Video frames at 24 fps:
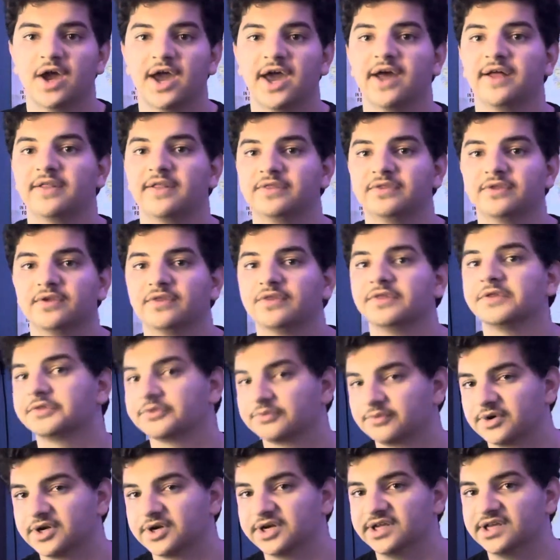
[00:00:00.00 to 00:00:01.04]
and the
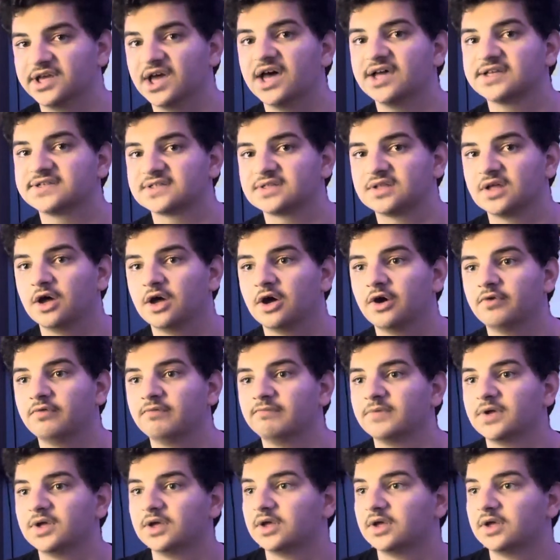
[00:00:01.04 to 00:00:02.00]
3DS though.